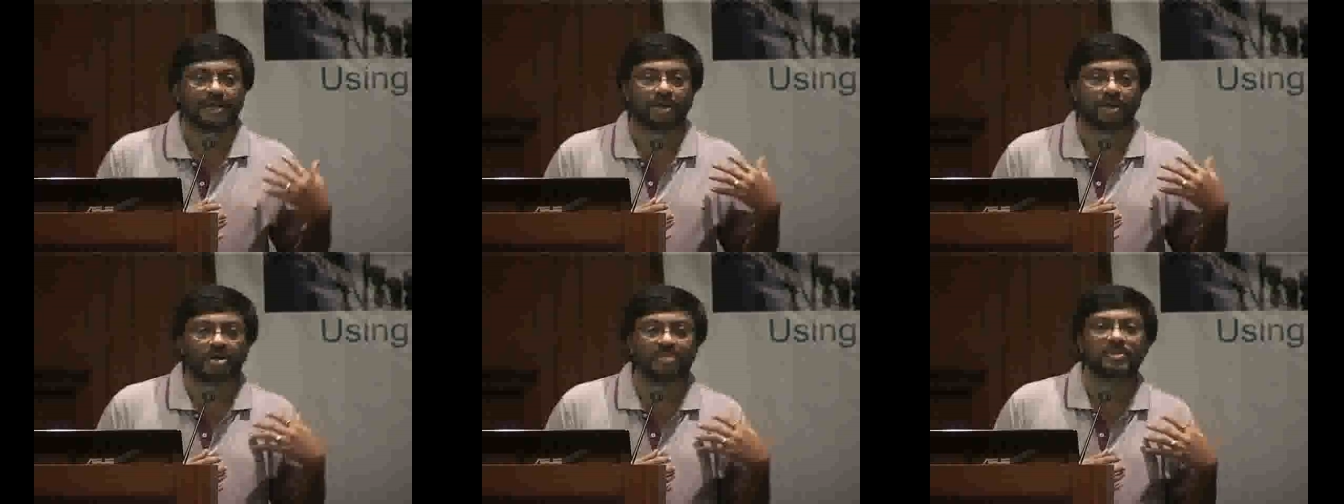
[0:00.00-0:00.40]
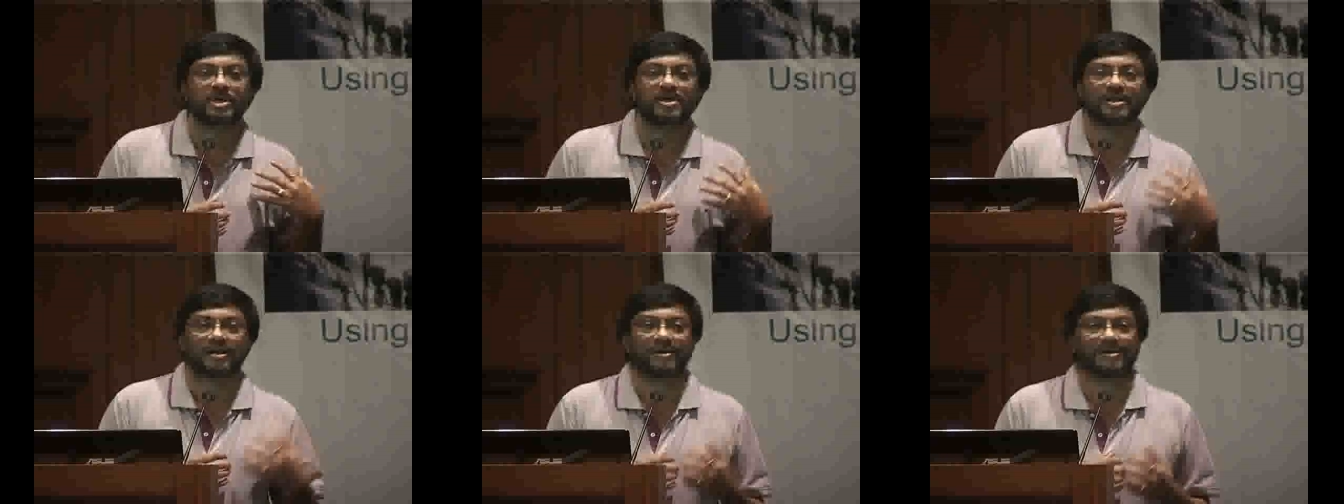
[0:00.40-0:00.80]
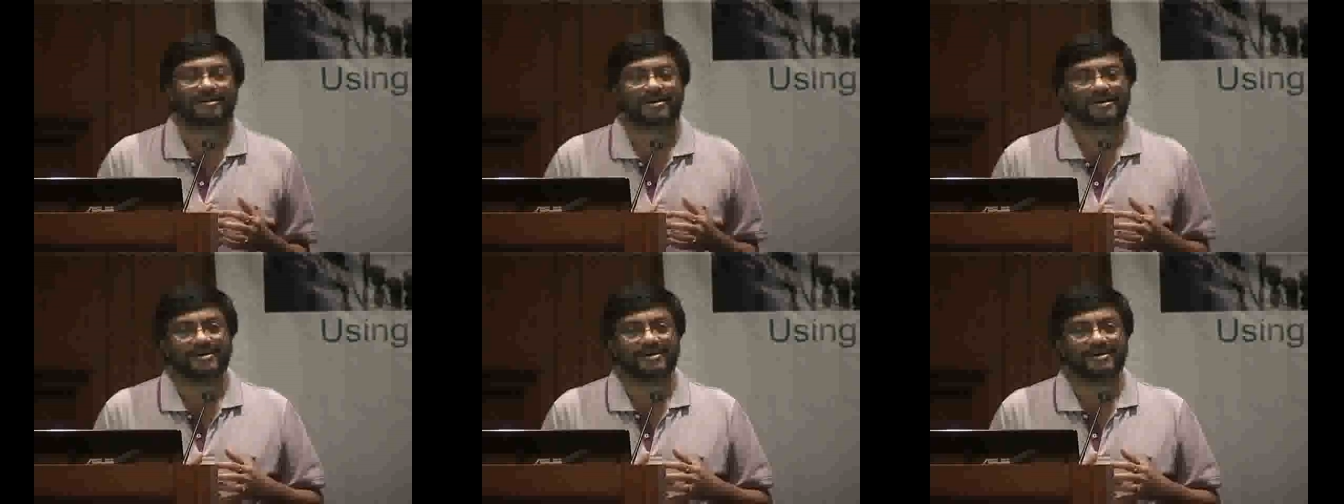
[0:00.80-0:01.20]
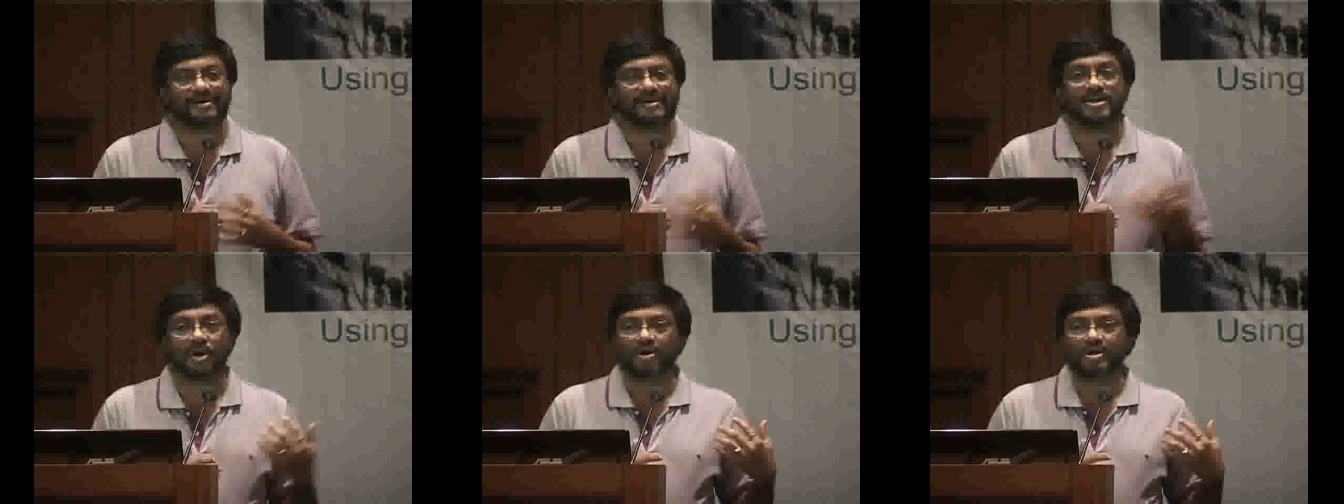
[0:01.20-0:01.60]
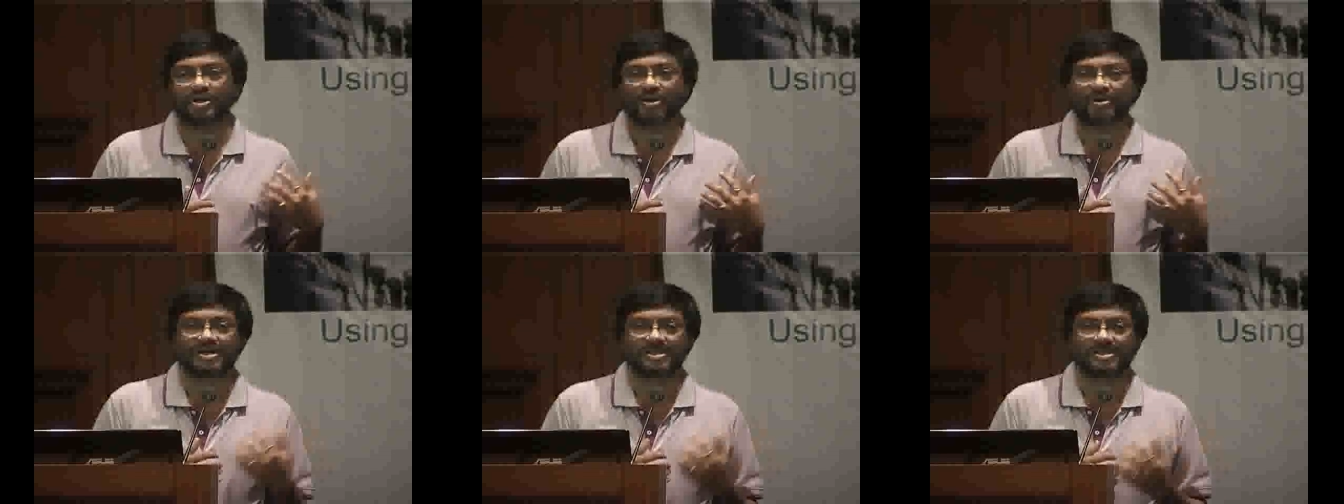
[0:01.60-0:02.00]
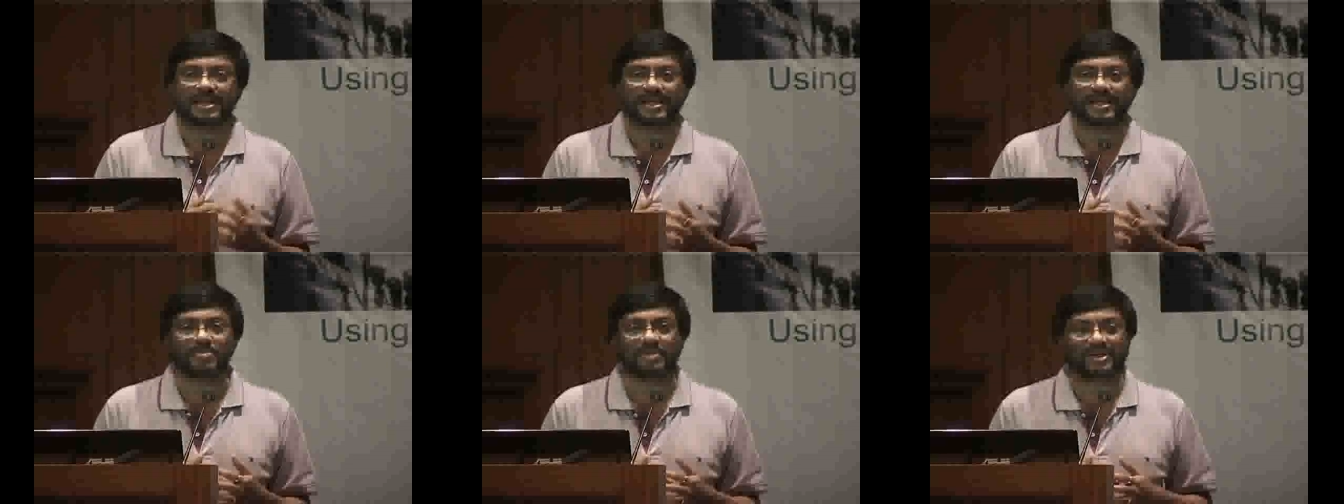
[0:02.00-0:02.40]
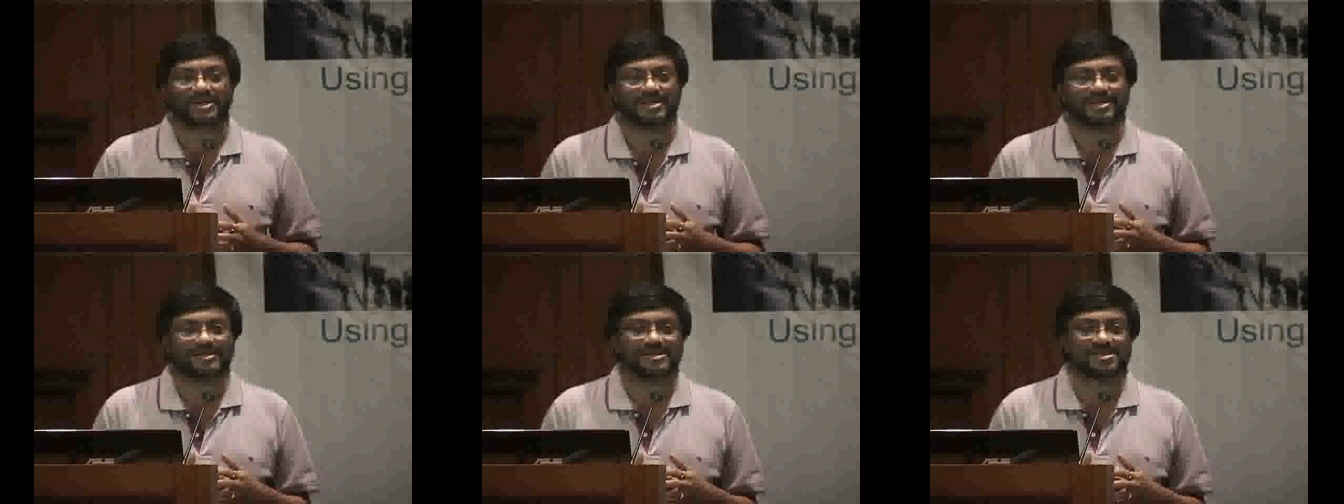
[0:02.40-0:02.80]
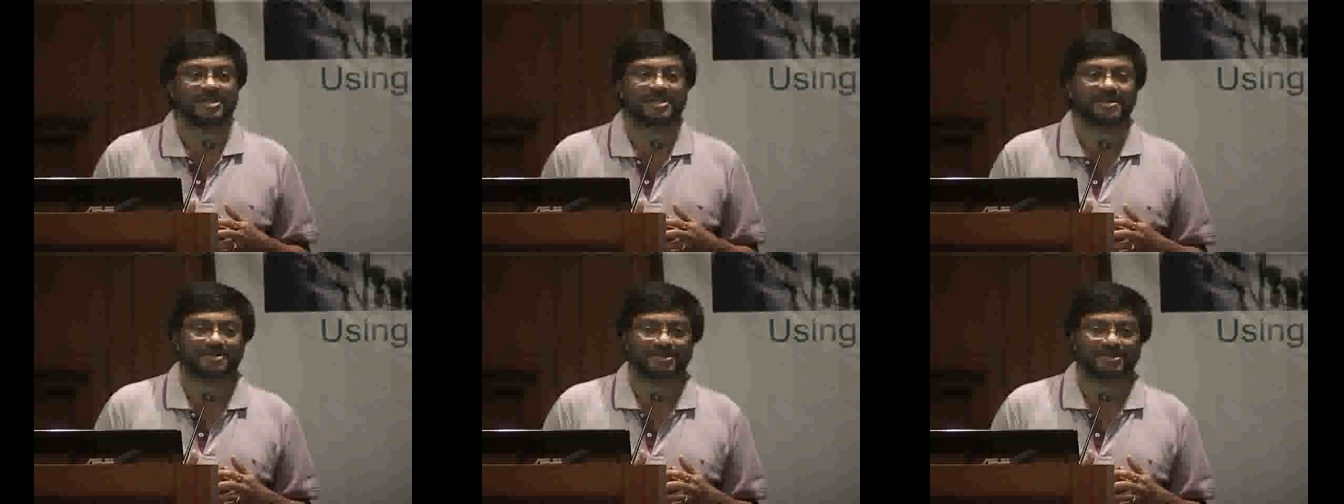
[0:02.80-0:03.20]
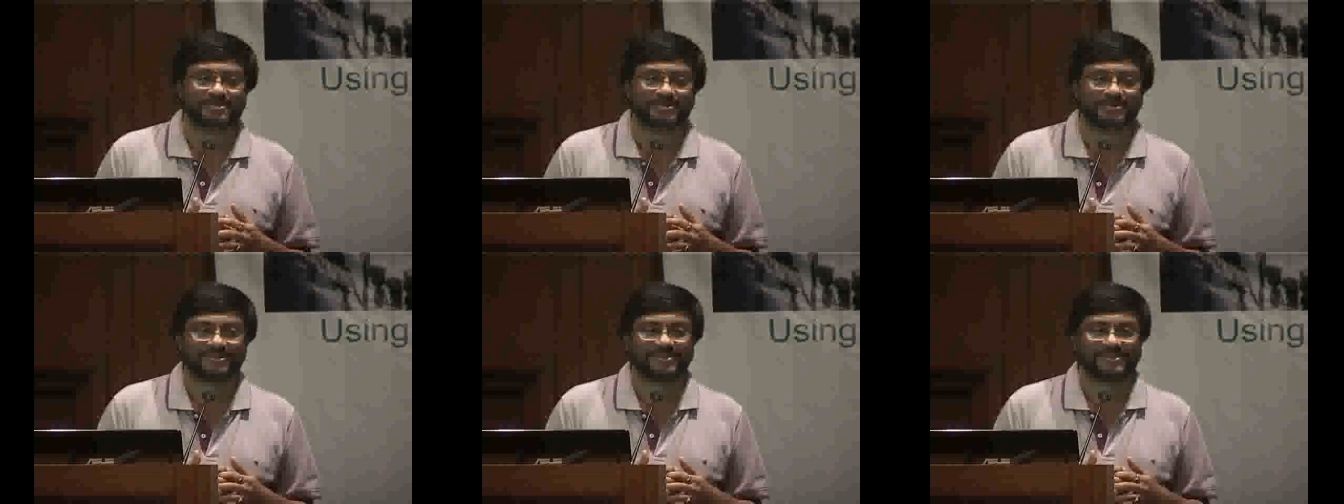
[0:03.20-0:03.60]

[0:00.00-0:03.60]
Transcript: and non-medical, non-doctors like me see it.